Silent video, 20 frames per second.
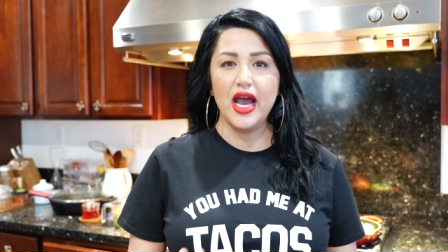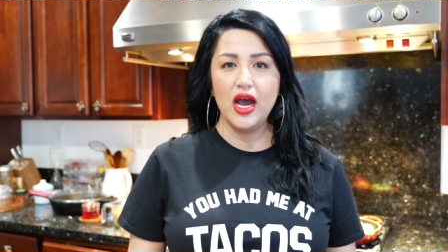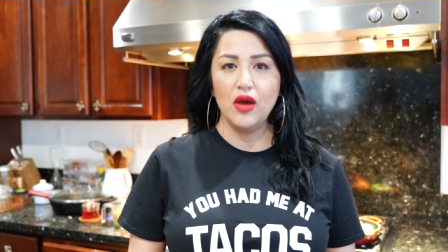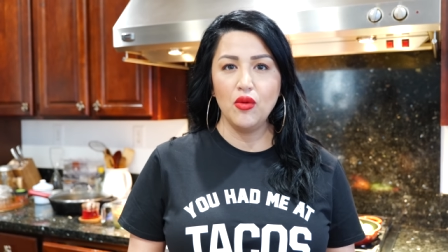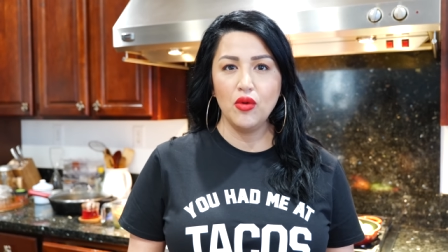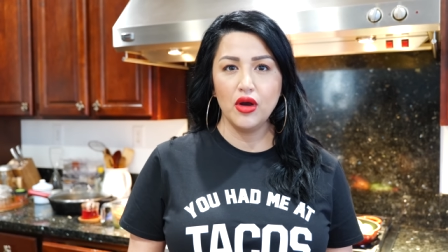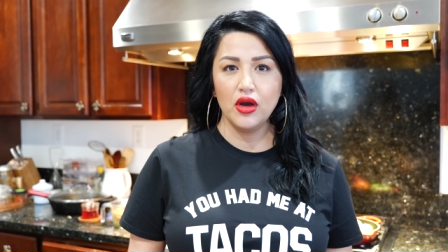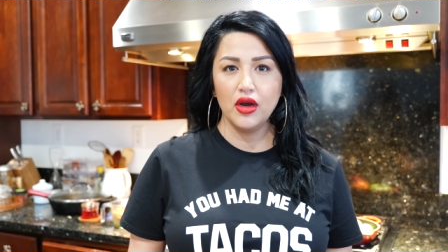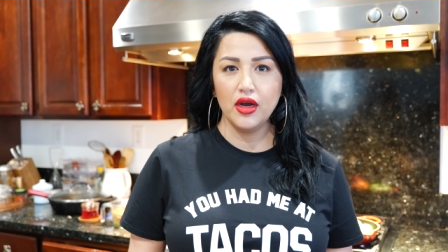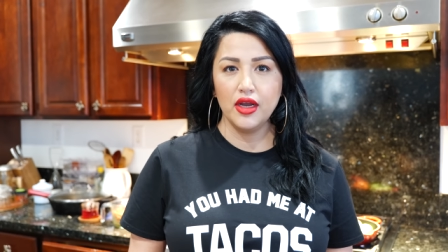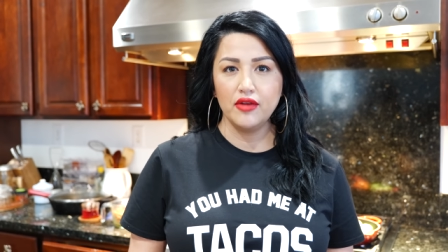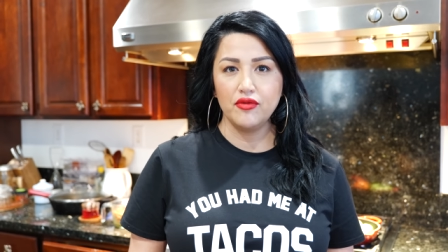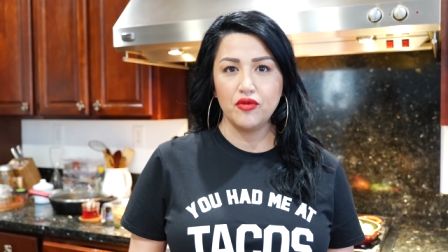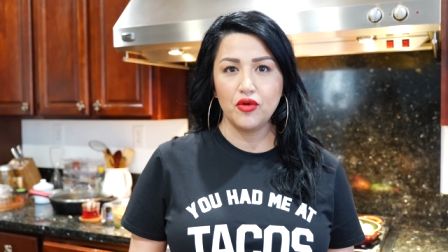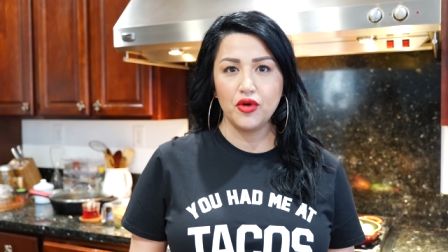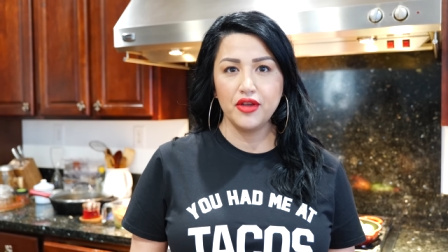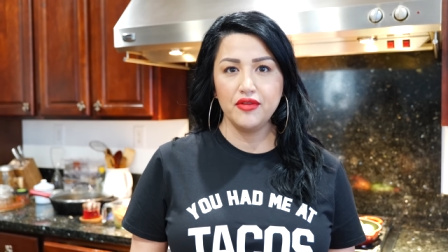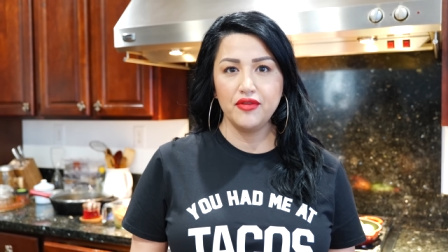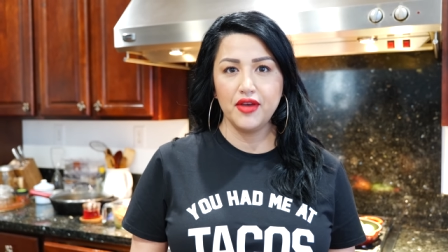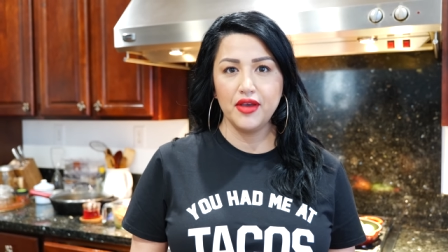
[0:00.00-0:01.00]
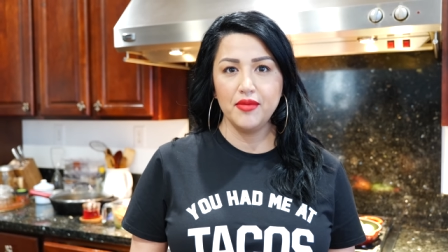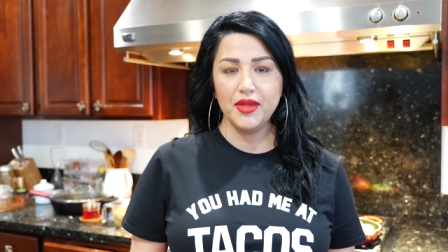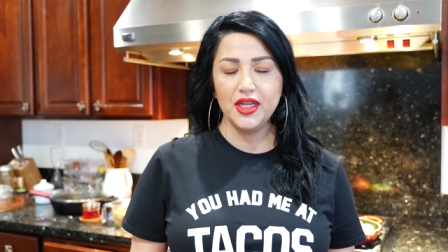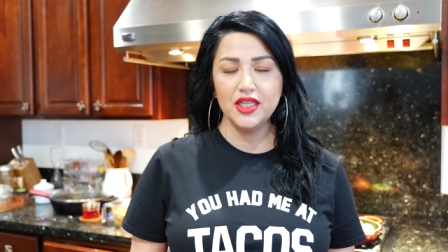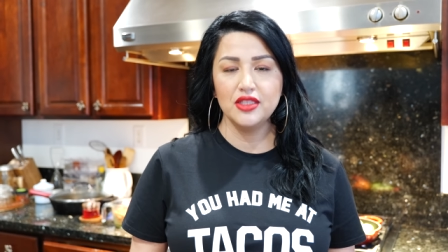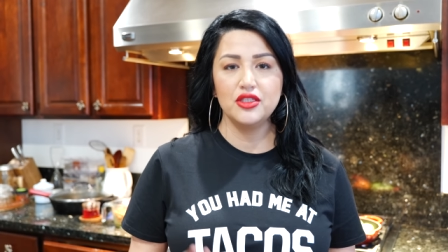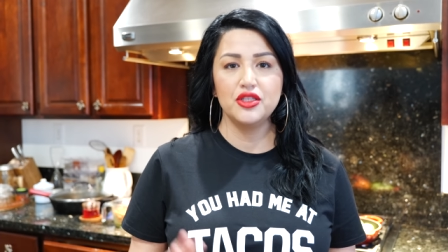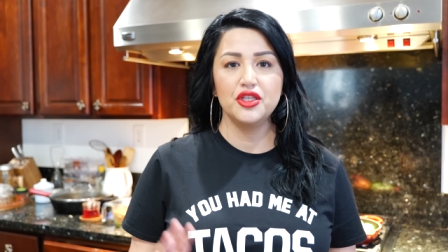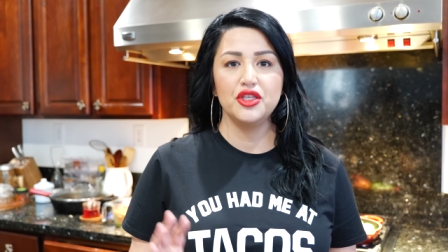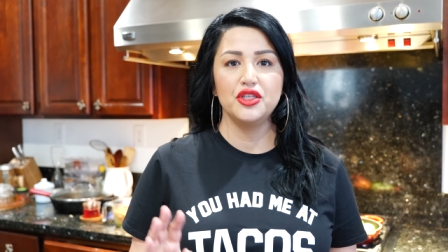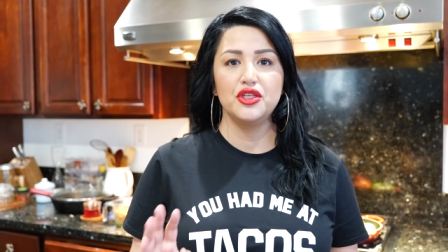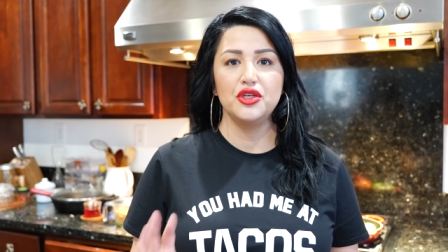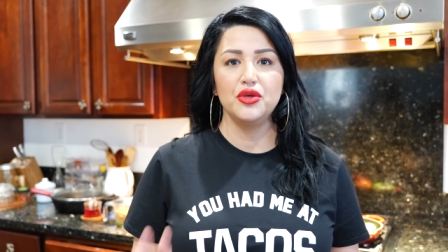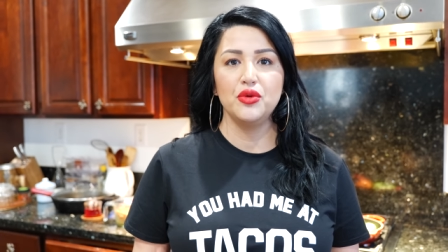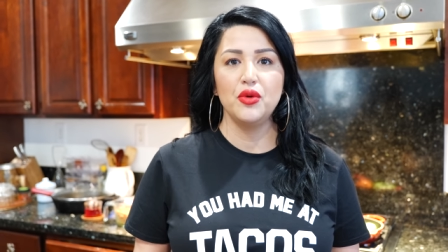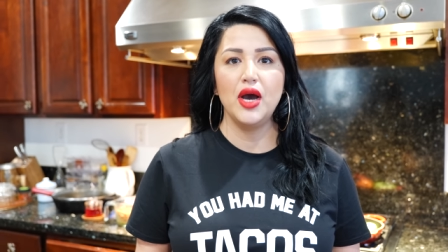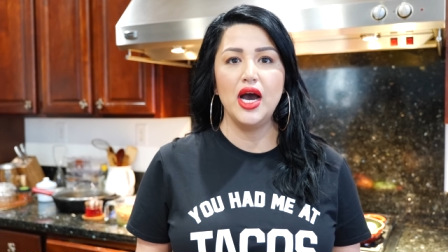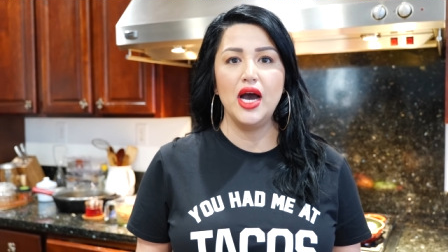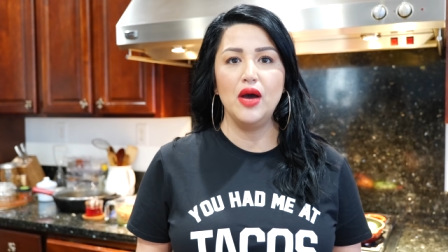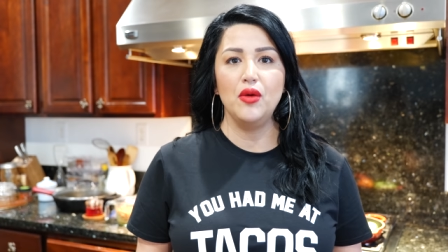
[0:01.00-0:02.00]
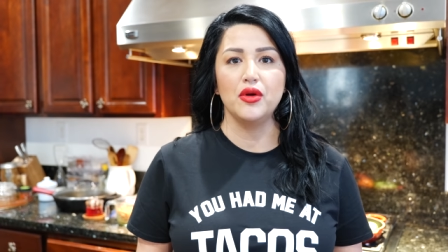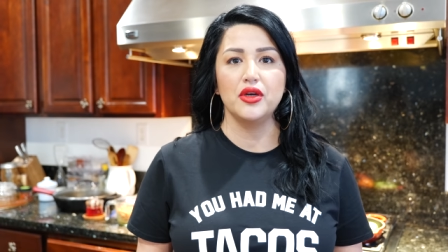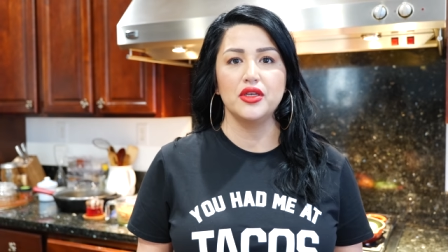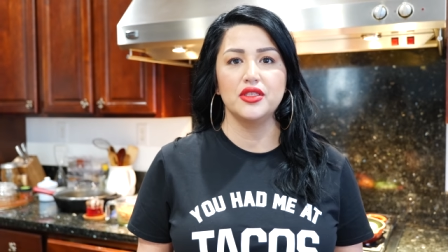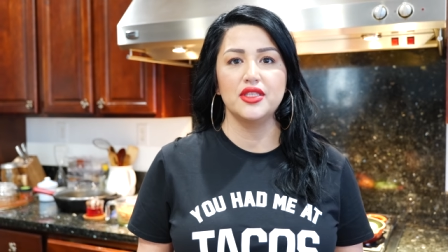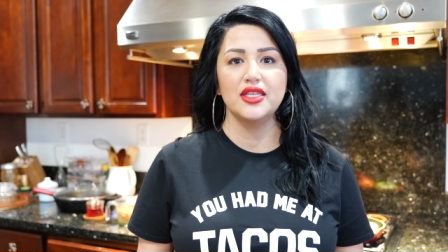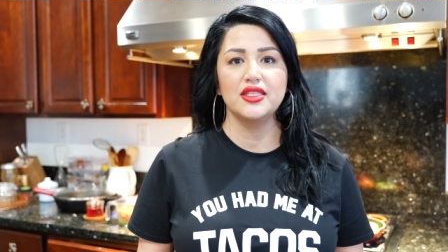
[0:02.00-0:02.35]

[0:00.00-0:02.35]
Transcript: hour and forty-five minutes to two hours.